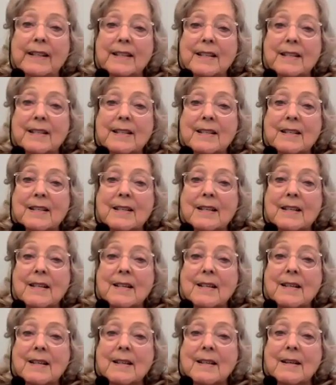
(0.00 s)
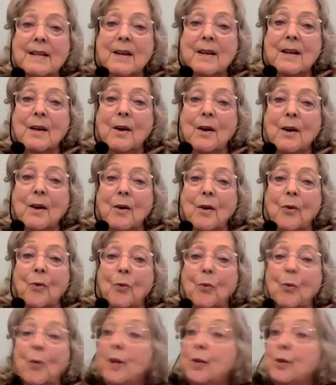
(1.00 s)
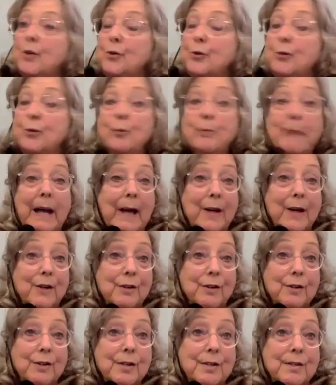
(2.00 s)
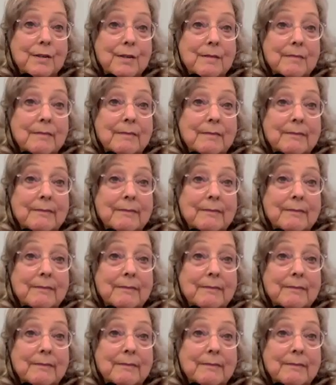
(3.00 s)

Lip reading: as what you do matters.